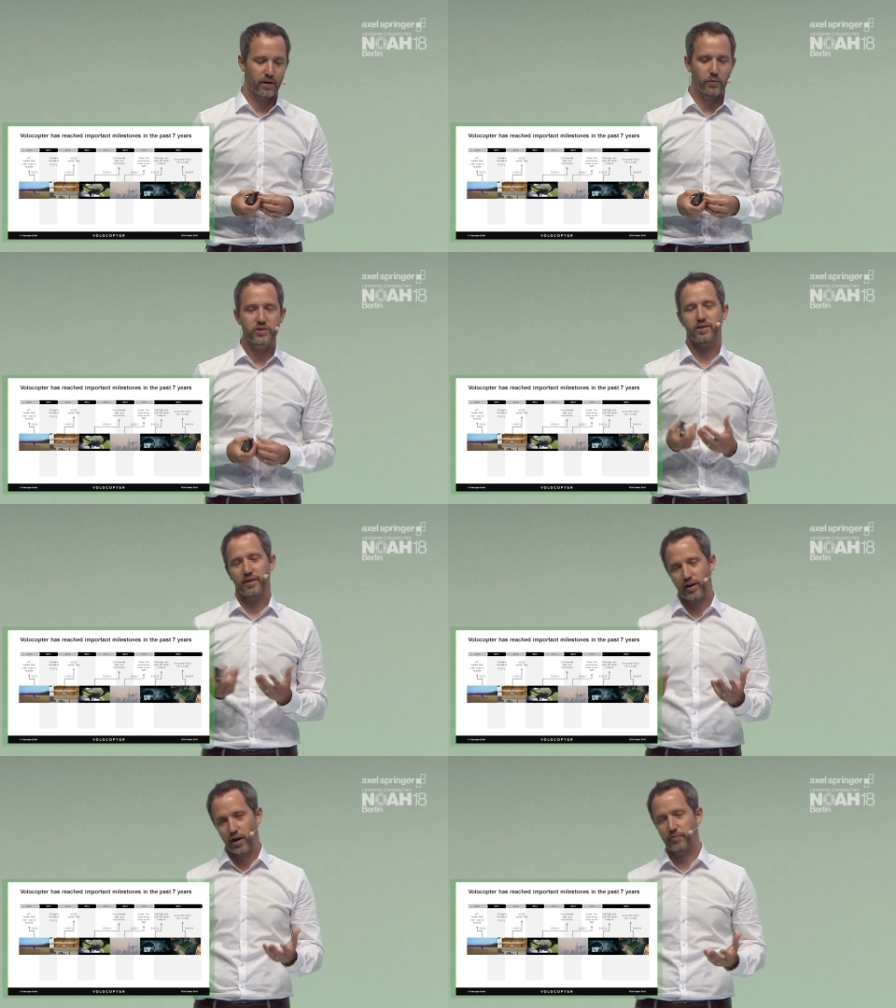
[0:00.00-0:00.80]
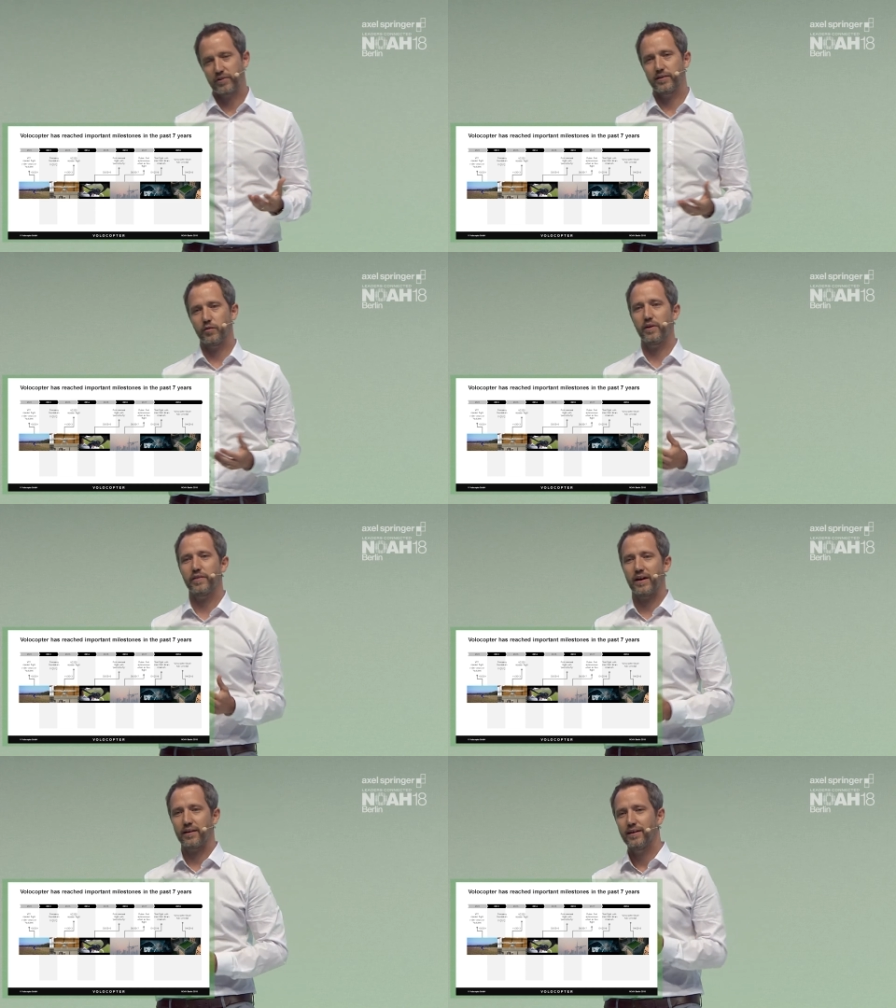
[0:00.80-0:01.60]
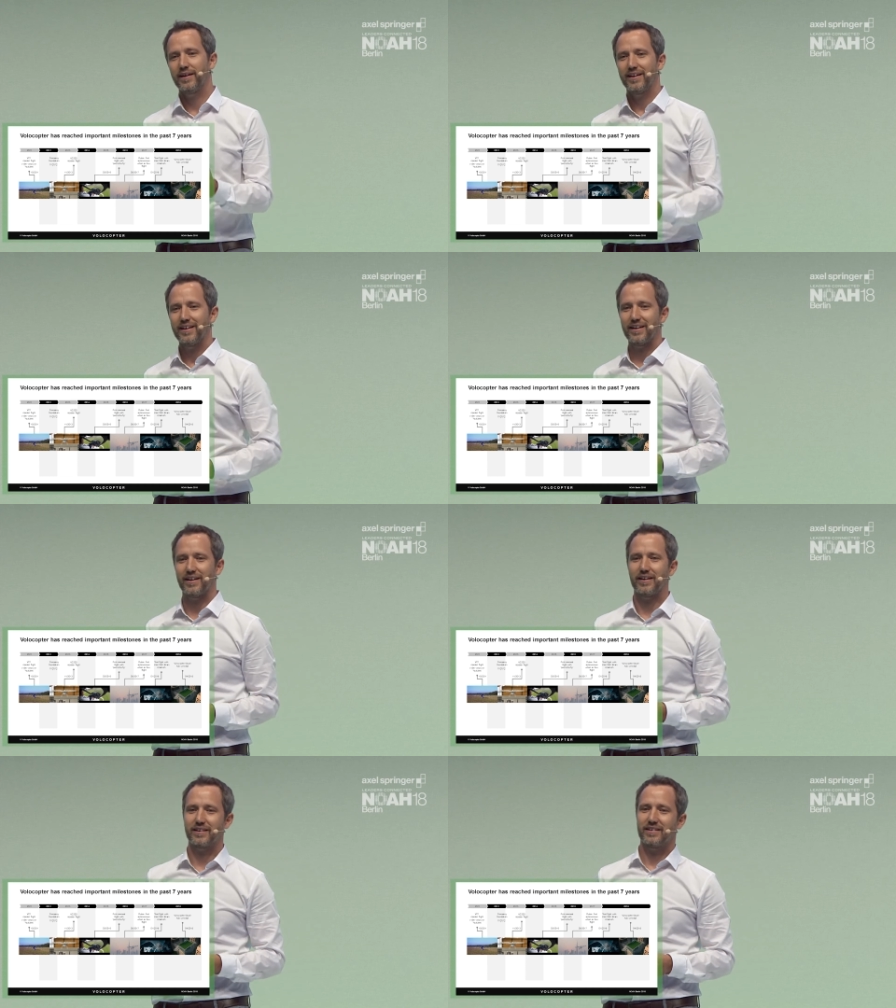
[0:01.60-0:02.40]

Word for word: which obviously will then uh,